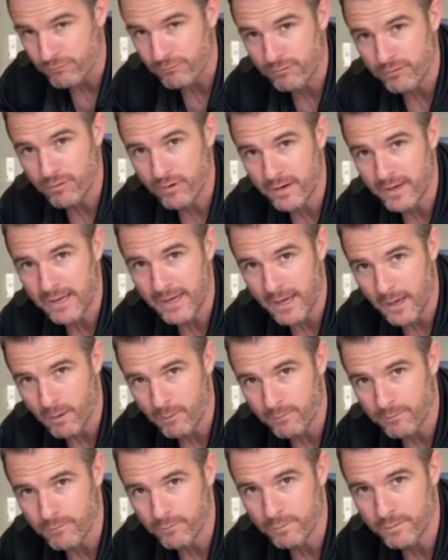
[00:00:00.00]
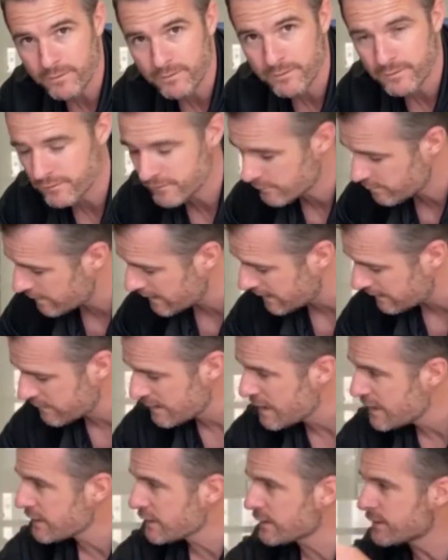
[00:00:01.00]
a really helpful position to be in,
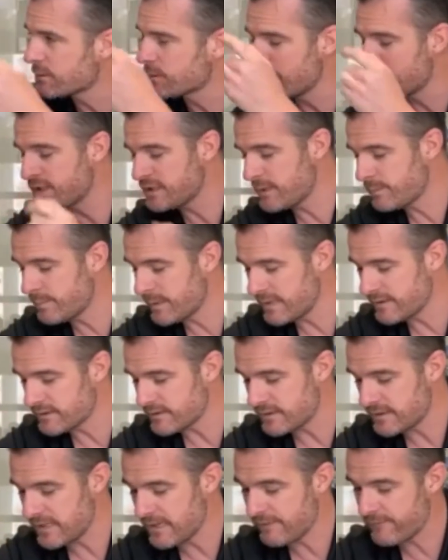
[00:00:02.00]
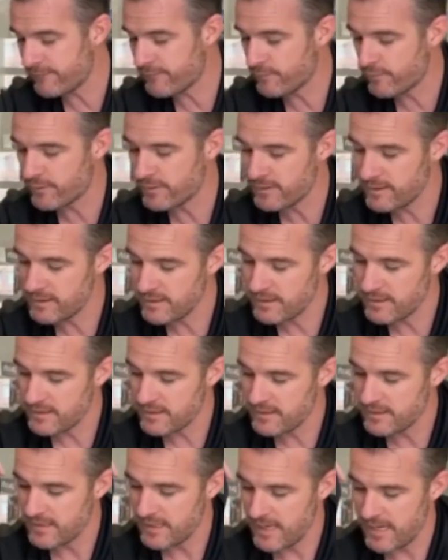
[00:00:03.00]
because when she bends her knee forward,
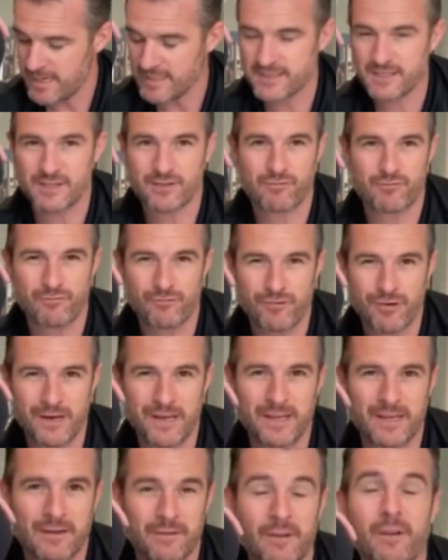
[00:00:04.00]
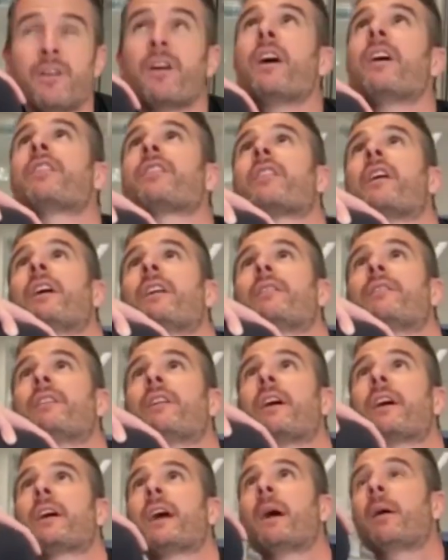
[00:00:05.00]
it's just really giving a nice glide. You
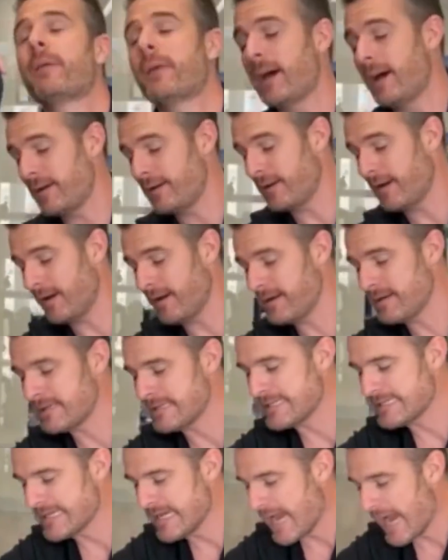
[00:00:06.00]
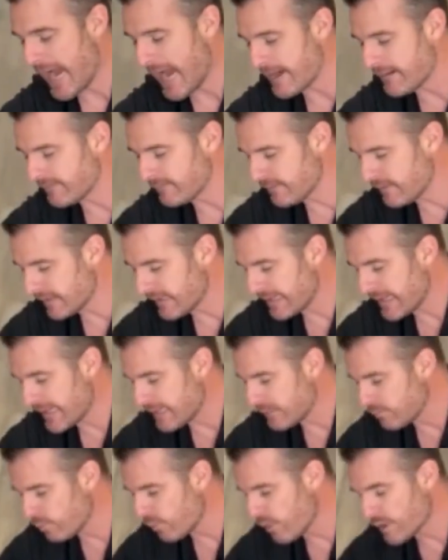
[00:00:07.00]
feel okay with that? Yeah. And
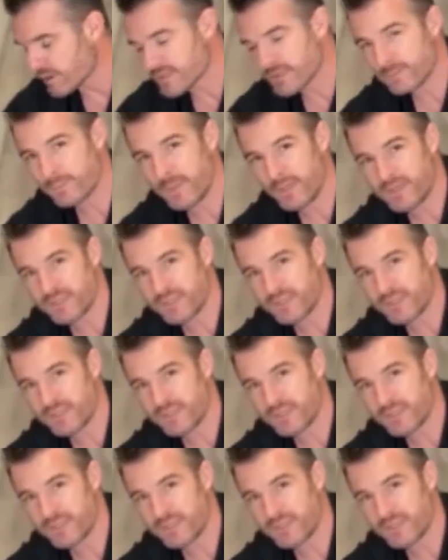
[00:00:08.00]
again, watch the